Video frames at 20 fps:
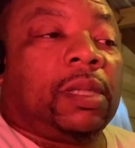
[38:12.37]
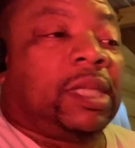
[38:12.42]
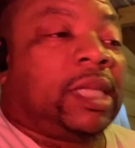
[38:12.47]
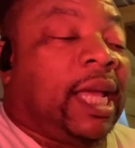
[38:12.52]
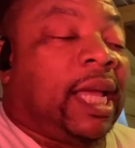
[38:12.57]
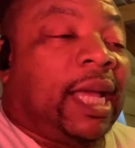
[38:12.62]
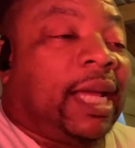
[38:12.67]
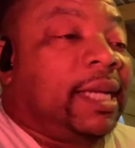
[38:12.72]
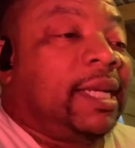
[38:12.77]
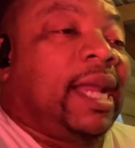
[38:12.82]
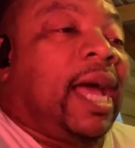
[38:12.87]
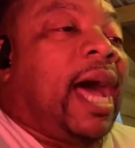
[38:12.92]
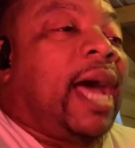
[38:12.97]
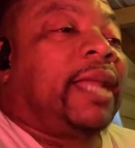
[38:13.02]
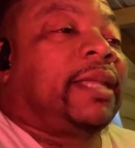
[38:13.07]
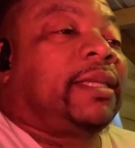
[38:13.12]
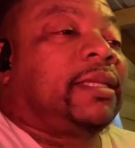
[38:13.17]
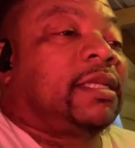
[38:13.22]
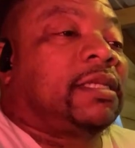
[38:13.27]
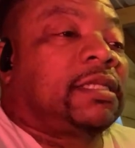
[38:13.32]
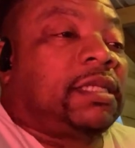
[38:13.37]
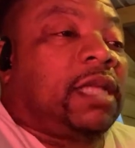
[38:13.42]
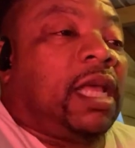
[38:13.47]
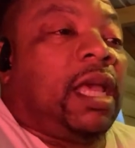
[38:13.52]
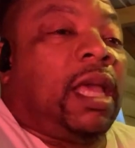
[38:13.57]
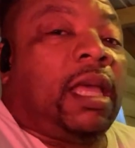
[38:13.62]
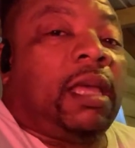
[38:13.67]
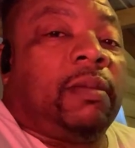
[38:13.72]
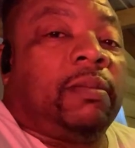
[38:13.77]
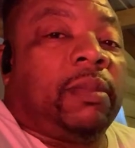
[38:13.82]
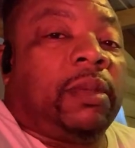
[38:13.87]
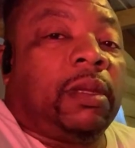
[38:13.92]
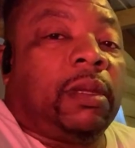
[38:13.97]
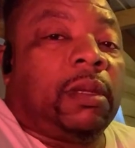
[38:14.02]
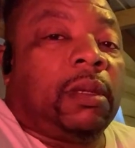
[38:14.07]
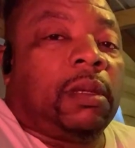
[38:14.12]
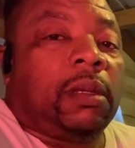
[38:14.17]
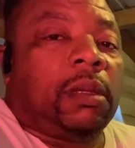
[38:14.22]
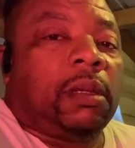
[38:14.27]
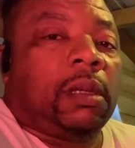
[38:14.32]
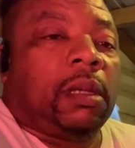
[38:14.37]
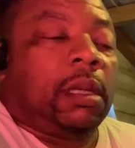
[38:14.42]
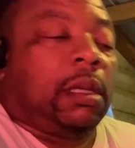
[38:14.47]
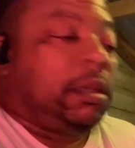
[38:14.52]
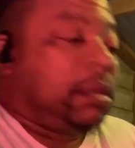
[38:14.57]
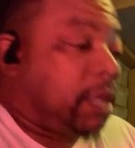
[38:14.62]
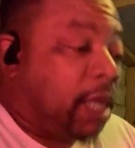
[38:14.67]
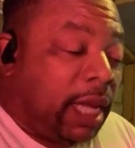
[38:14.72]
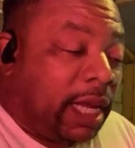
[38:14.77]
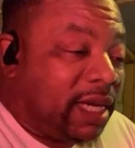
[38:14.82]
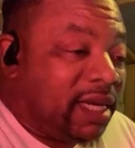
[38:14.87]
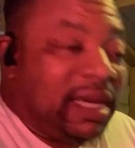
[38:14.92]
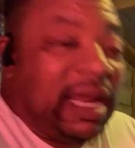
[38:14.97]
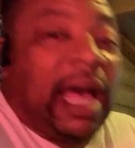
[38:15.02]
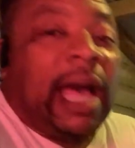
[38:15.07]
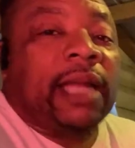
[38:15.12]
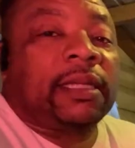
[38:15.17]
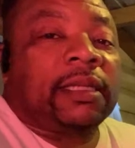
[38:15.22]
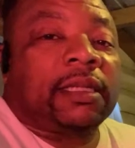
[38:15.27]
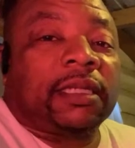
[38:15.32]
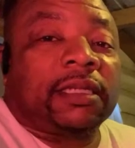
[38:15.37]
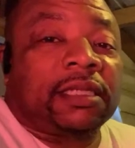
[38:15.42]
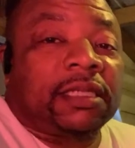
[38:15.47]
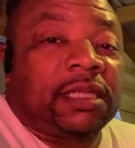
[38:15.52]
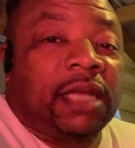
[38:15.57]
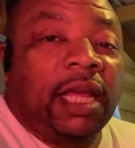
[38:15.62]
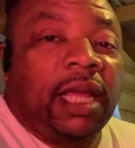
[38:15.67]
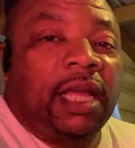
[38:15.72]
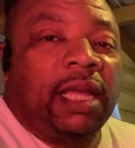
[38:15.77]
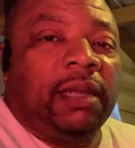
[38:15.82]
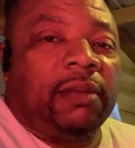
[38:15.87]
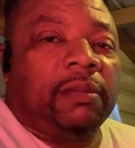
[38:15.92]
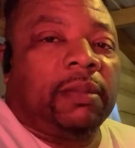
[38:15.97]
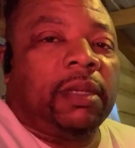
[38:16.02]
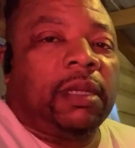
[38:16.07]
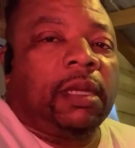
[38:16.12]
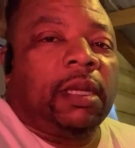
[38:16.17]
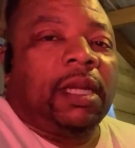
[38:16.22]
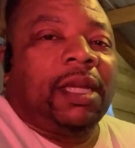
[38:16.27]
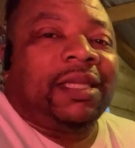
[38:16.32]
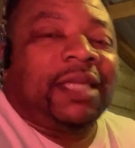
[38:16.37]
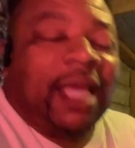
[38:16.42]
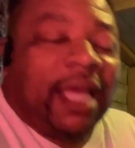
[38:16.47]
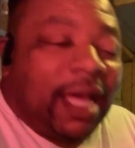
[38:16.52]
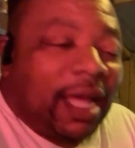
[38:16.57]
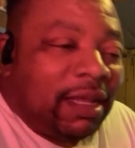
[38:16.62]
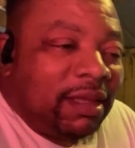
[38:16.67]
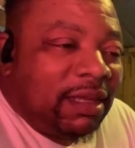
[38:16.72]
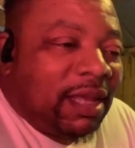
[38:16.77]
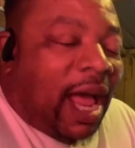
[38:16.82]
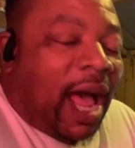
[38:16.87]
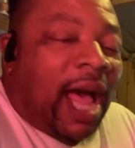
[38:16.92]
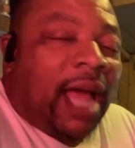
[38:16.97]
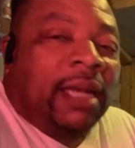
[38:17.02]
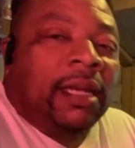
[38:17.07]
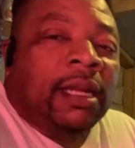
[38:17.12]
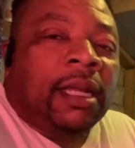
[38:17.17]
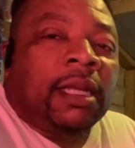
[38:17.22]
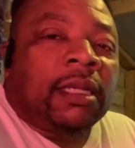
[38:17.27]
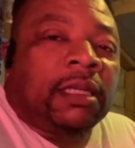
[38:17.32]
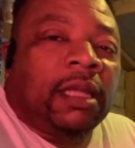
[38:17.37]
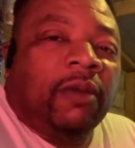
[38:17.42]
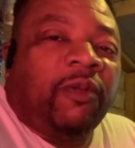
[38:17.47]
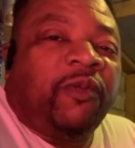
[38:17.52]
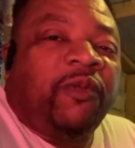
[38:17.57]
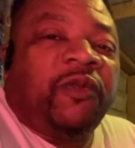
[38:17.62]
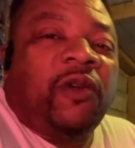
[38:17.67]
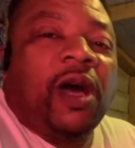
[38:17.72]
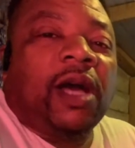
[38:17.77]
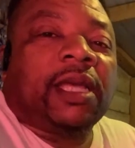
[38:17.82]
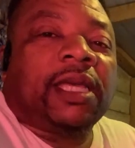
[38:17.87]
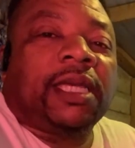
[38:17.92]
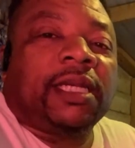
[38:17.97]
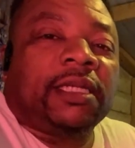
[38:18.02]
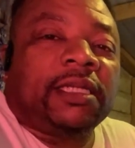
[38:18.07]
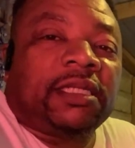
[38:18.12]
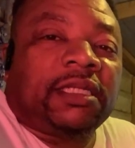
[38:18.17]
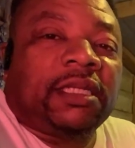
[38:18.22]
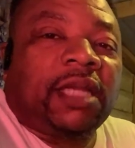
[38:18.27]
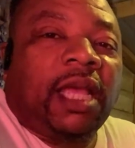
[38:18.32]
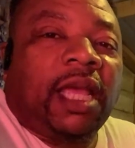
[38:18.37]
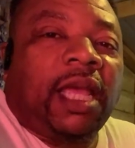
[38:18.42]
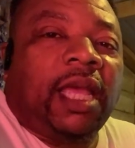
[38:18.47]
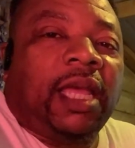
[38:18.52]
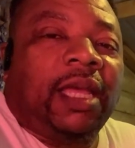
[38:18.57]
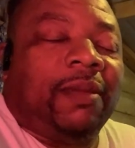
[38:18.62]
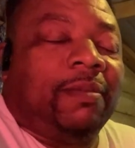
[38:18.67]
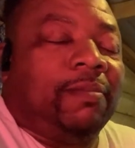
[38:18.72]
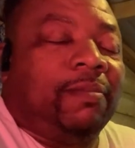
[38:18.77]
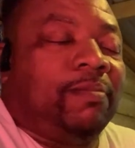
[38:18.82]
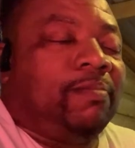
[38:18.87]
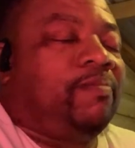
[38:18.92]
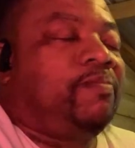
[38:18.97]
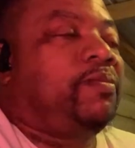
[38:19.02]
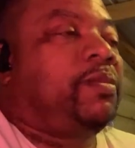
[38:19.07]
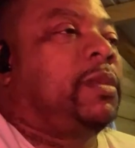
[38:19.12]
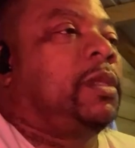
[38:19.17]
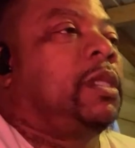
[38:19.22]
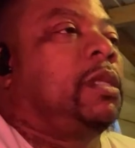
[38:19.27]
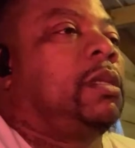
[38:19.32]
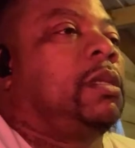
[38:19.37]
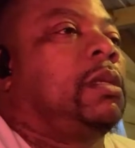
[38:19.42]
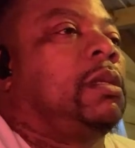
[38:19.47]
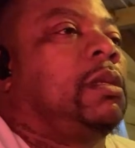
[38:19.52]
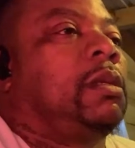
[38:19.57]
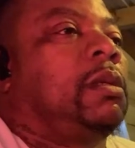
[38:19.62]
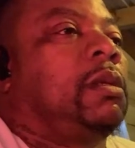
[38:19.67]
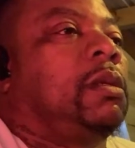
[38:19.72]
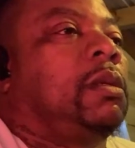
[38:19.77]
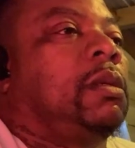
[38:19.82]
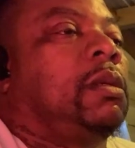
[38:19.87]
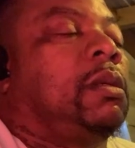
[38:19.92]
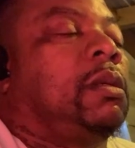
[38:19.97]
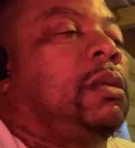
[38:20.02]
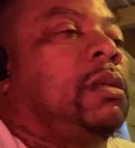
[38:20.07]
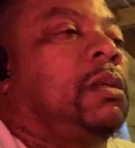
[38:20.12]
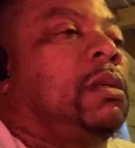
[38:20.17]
They are not the same. They are not the same. They are not the fucking same. And